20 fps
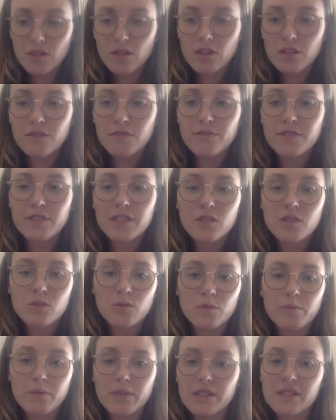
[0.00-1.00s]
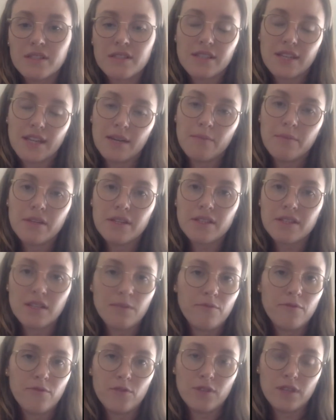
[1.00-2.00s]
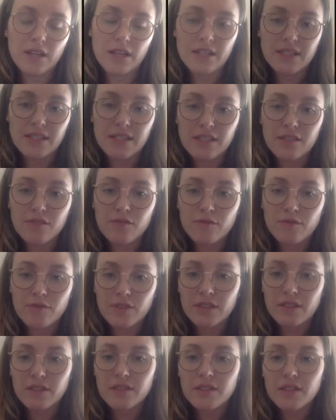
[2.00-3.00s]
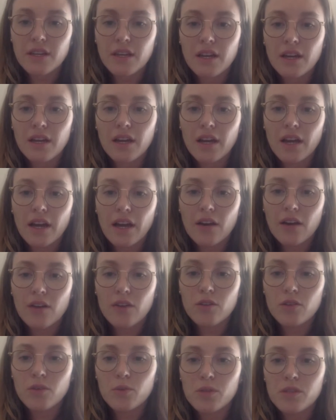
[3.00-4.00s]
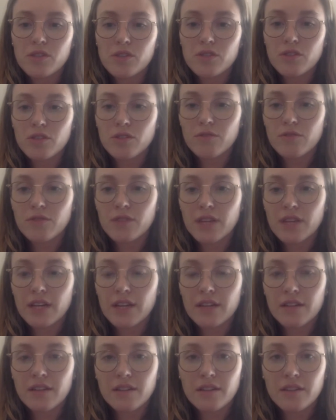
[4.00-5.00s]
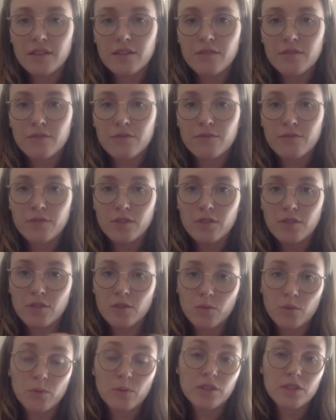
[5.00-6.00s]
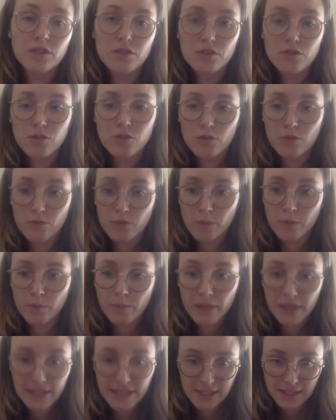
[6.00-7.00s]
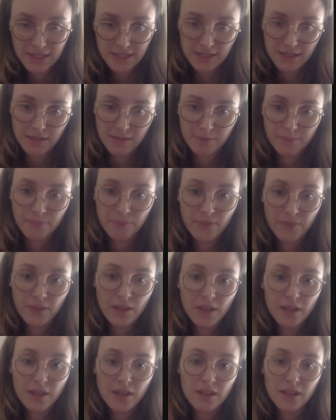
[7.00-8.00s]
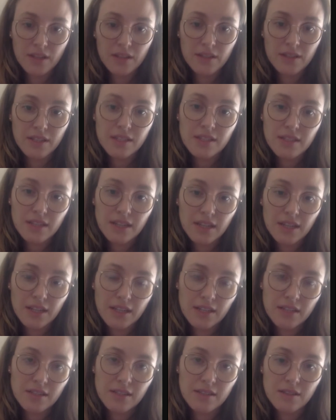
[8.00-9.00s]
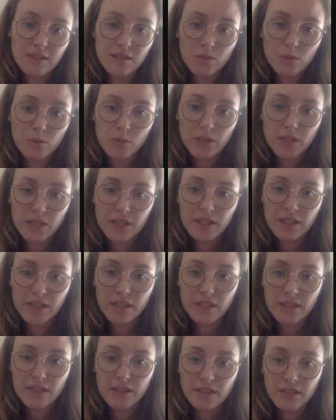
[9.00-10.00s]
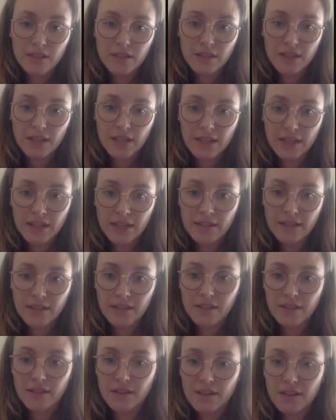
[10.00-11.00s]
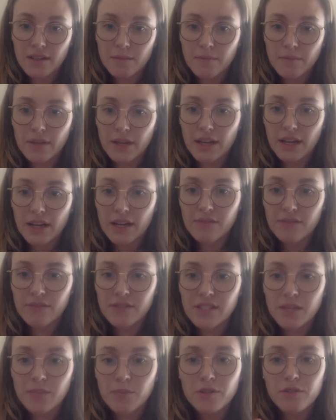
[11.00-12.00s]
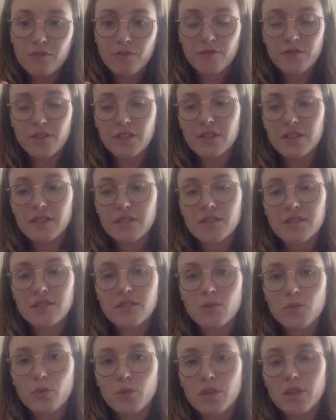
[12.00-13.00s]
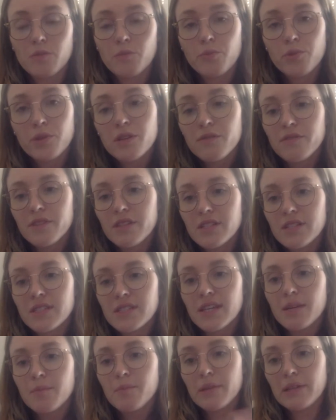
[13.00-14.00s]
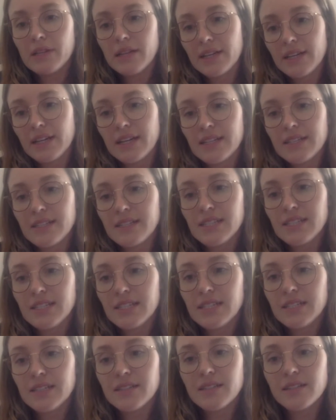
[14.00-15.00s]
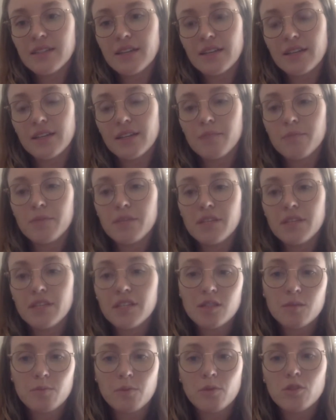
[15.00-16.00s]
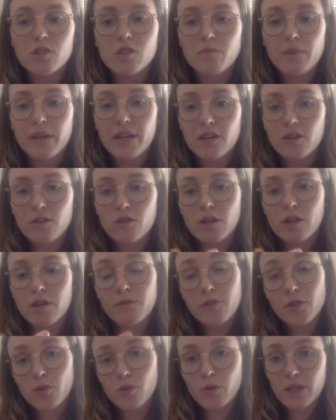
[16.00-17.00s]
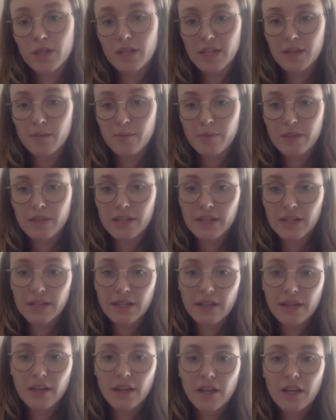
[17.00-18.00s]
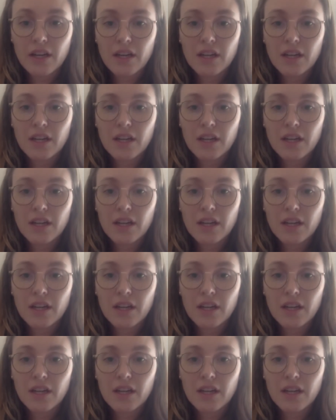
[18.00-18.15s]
All the fields would be the same except for the ID field. How could we solve that if we wanted to replace them? In this case, we can have a separate field with the previous API ID that can be exposed by our GraphQL API.